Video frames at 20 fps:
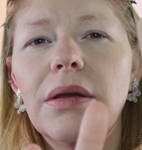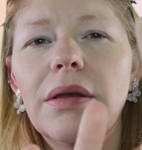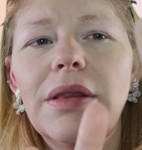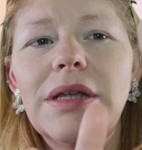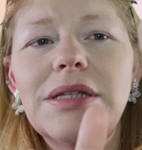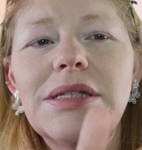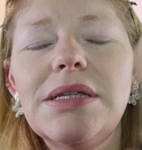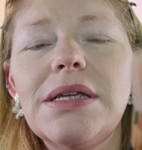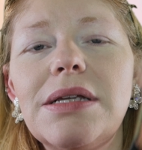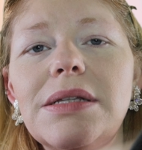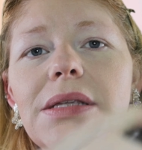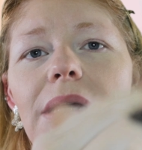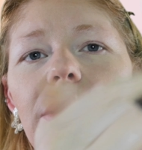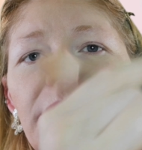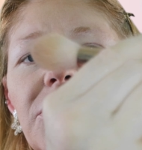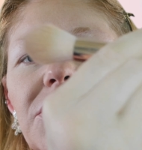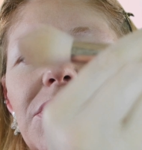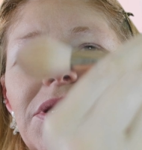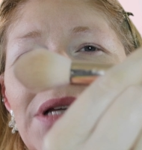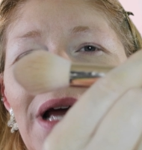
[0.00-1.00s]
this is a
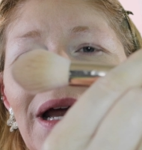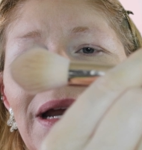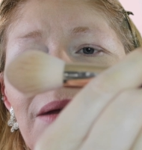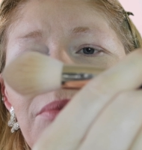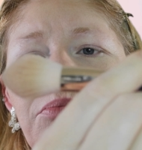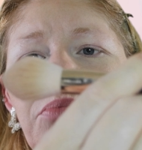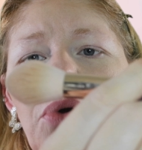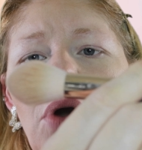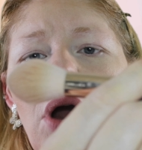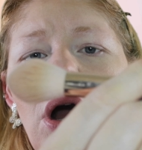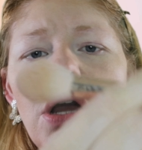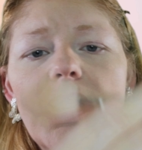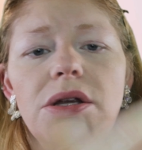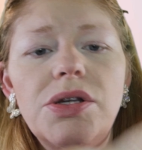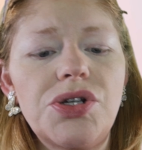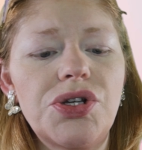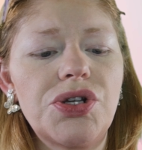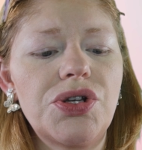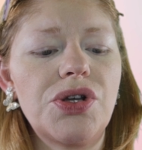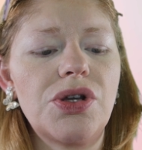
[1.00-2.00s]
double-sided
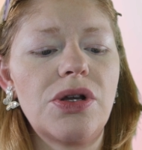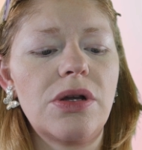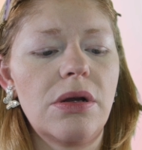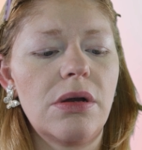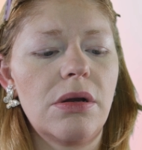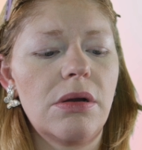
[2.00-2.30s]
brush,